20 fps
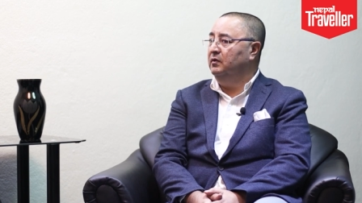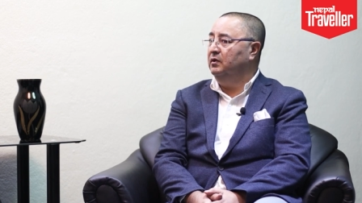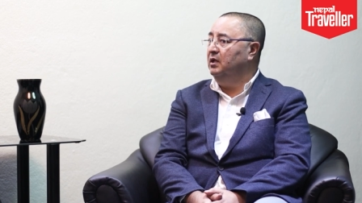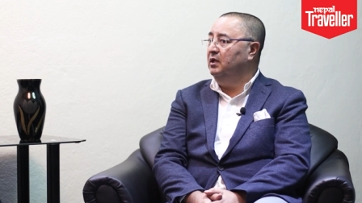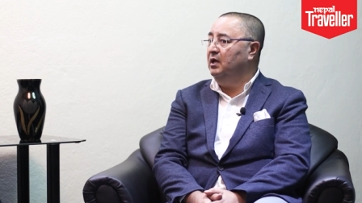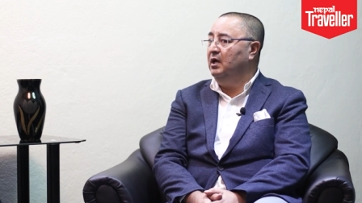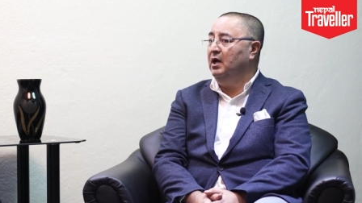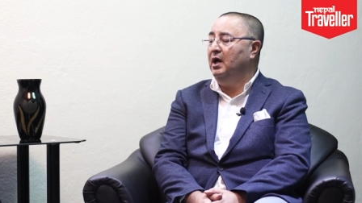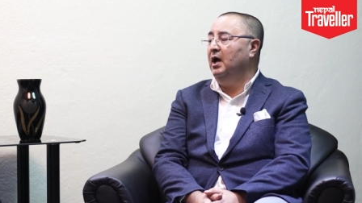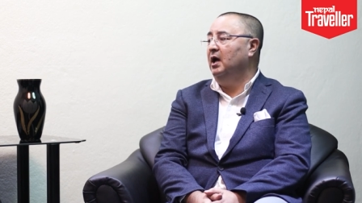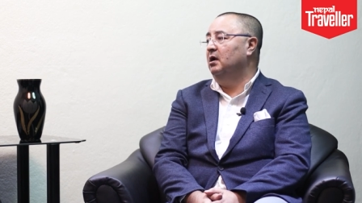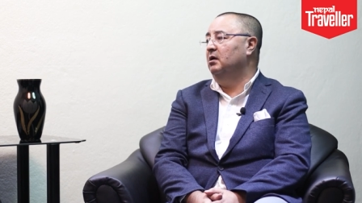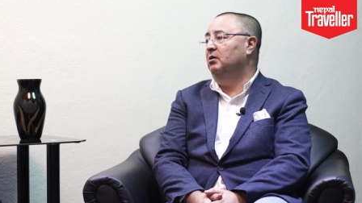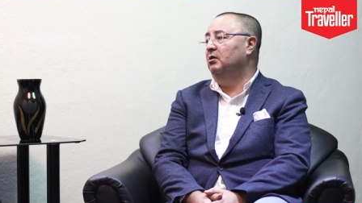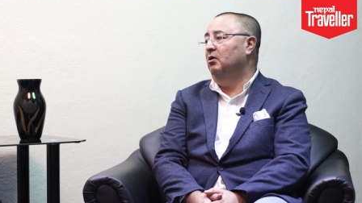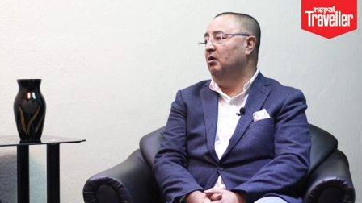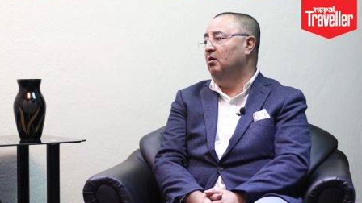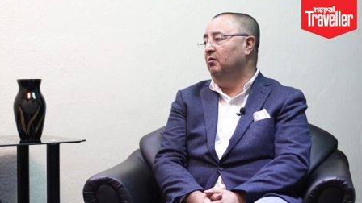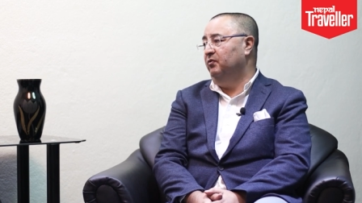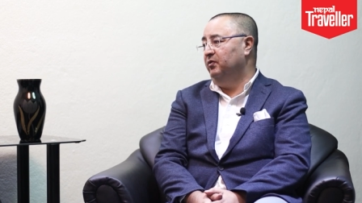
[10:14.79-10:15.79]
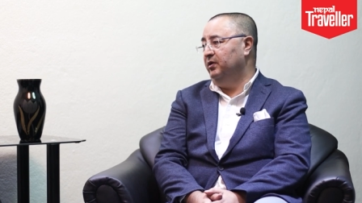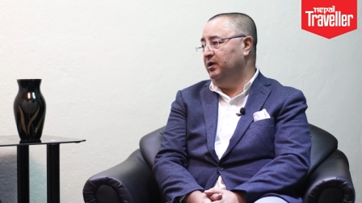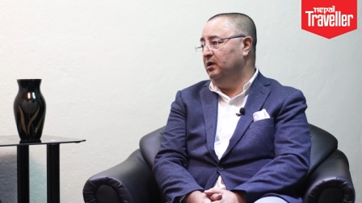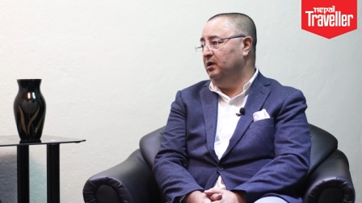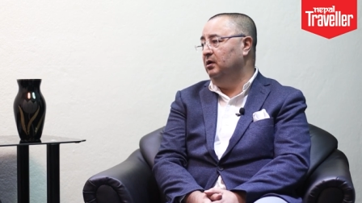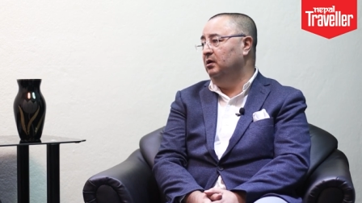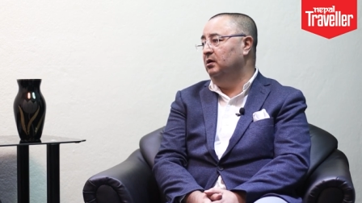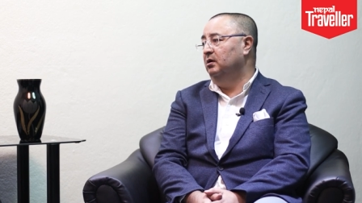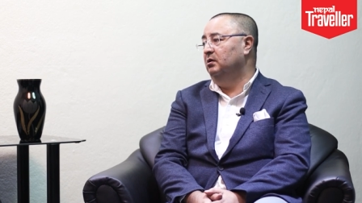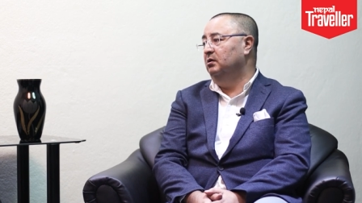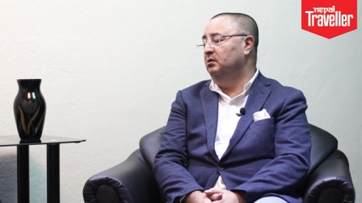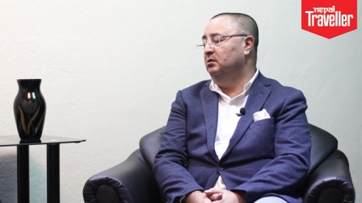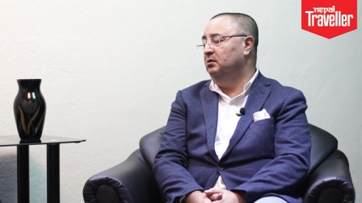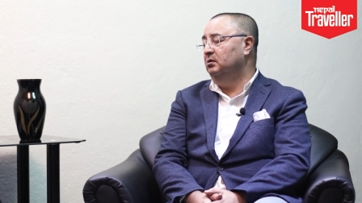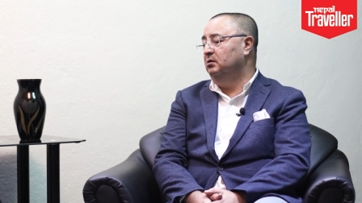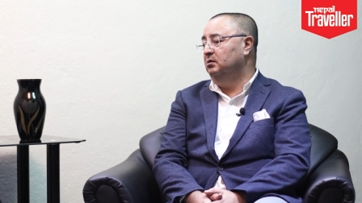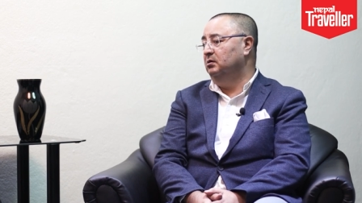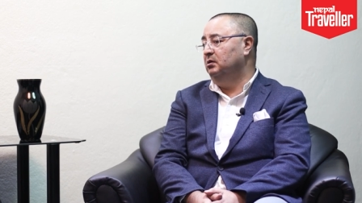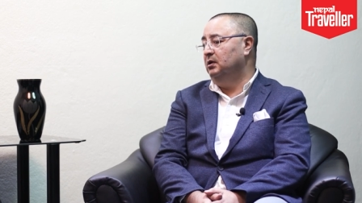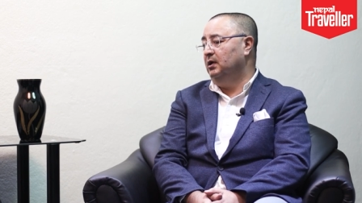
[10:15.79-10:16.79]
they are offering,
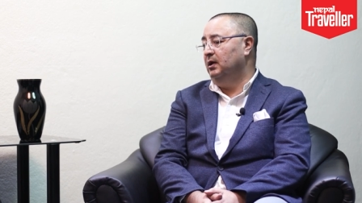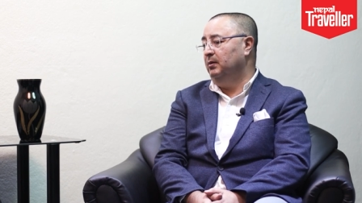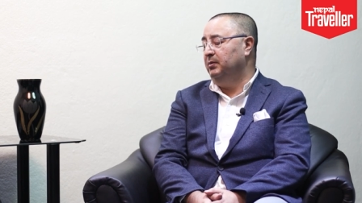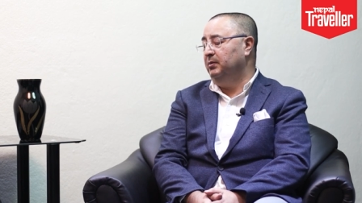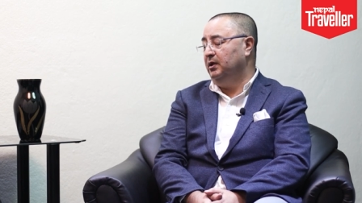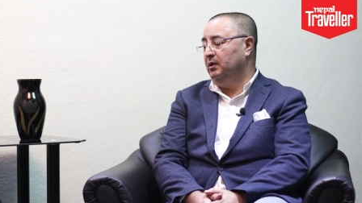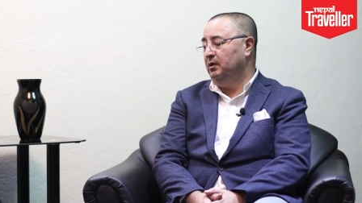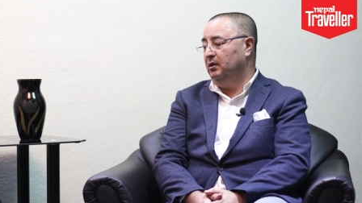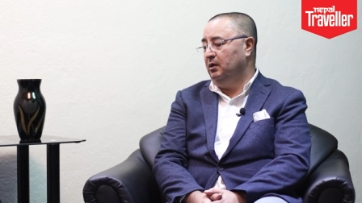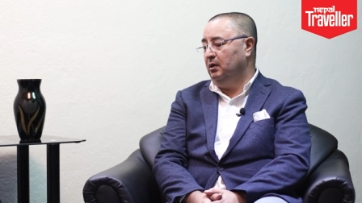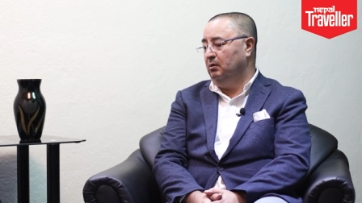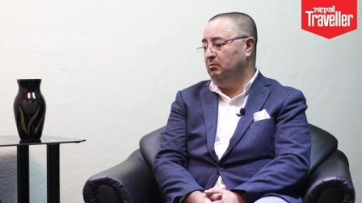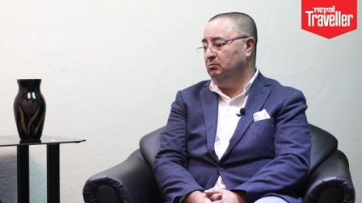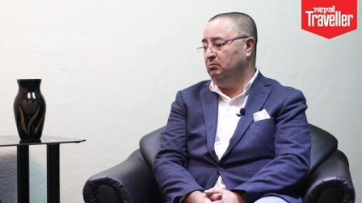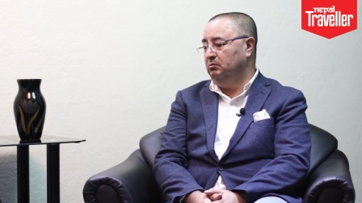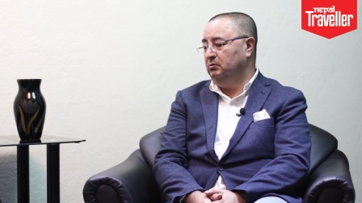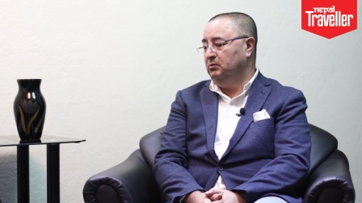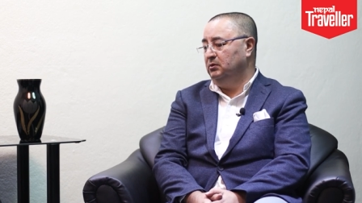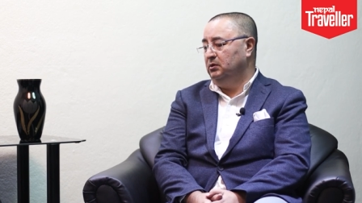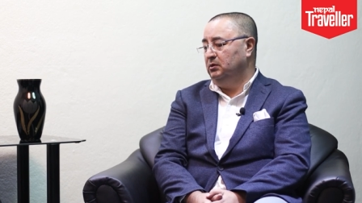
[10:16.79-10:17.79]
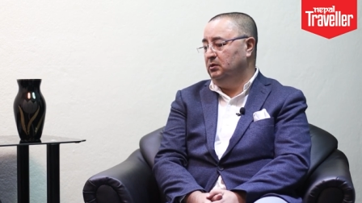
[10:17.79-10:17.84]
I mean, um,